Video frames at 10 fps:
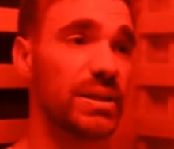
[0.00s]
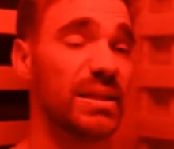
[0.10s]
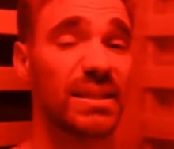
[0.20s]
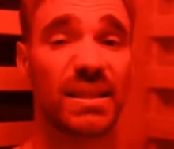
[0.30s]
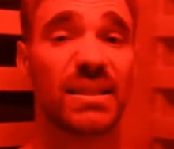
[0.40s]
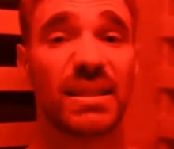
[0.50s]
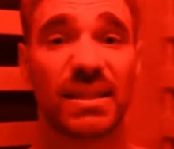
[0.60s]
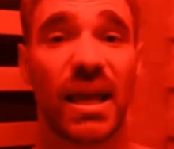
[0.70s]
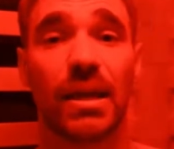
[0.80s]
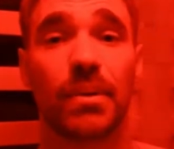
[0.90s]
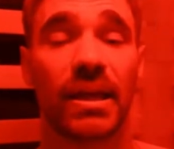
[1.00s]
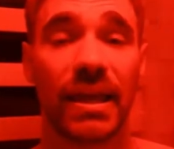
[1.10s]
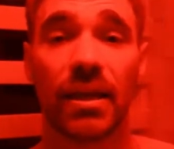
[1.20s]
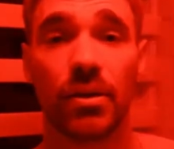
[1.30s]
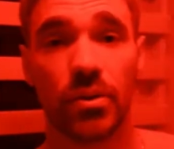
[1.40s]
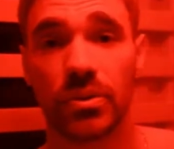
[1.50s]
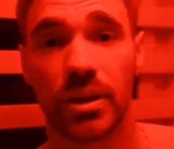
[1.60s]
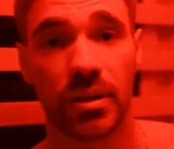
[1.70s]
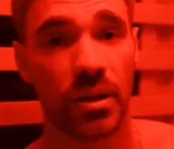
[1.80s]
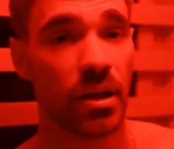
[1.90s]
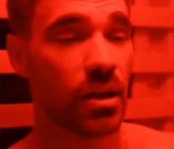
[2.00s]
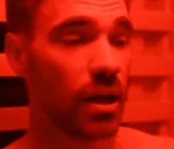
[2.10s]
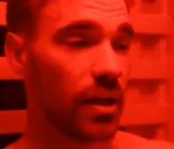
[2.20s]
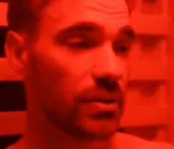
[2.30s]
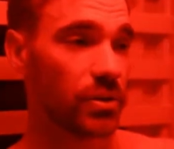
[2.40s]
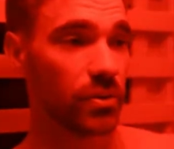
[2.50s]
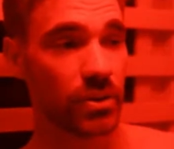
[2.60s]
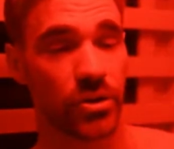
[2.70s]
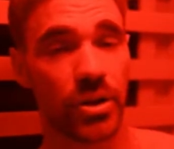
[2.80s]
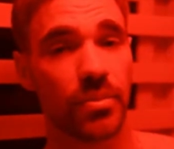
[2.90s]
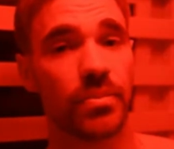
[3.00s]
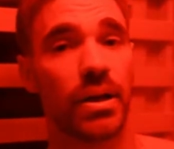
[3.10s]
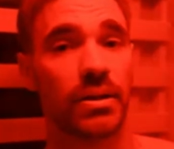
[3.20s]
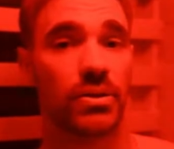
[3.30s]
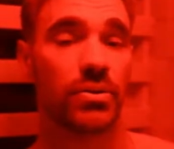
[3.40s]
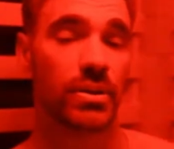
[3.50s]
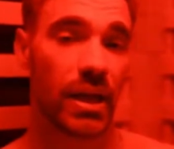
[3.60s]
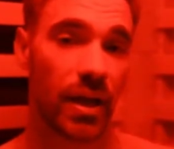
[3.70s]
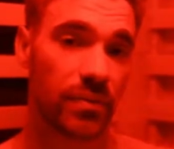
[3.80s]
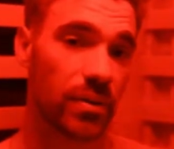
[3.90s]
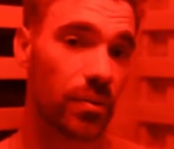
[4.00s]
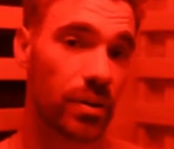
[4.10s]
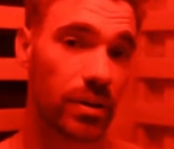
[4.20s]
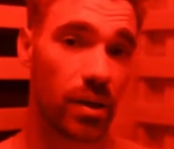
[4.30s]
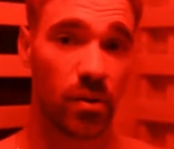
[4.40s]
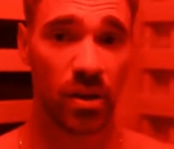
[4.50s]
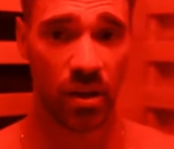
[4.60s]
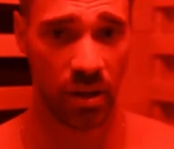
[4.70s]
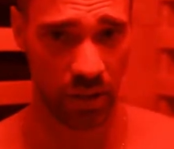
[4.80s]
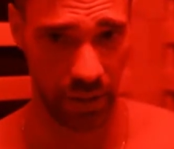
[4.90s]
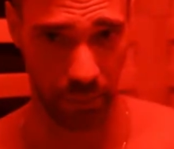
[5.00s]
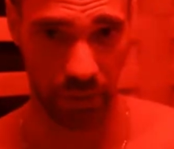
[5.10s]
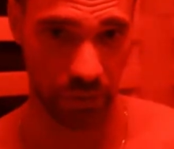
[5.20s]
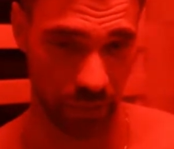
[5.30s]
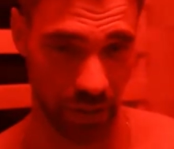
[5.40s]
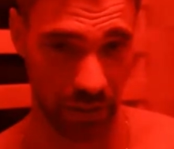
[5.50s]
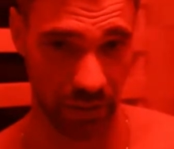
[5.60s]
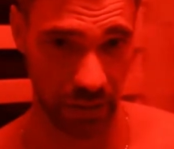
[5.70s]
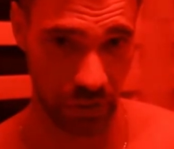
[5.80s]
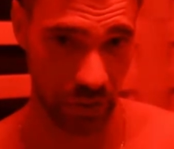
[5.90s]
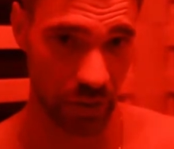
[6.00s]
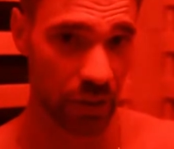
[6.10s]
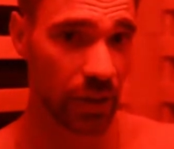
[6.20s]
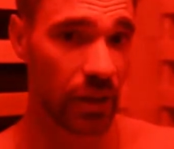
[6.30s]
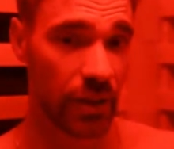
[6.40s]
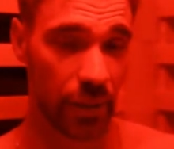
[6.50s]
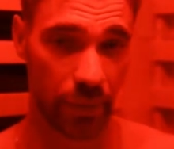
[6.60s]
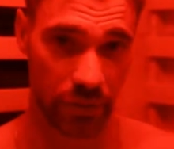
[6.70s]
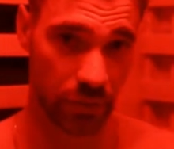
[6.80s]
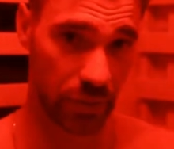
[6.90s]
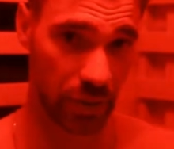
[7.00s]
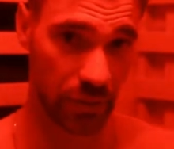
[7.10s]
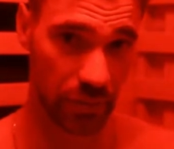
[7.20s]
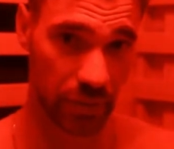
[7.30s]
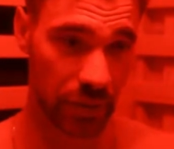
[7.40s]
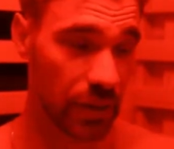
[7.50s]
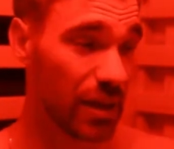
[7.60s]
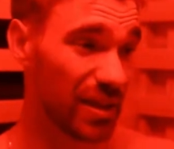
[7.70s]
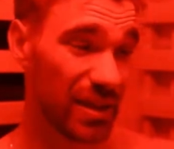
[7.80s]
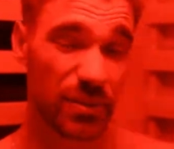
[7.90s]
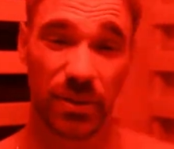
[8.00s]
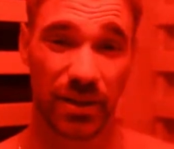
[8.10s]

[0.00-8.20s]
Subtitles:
consistent time I can use it. I like to go in the gym. I like to use it after the workout. That muscle relaxation, that muscle recovery, nice way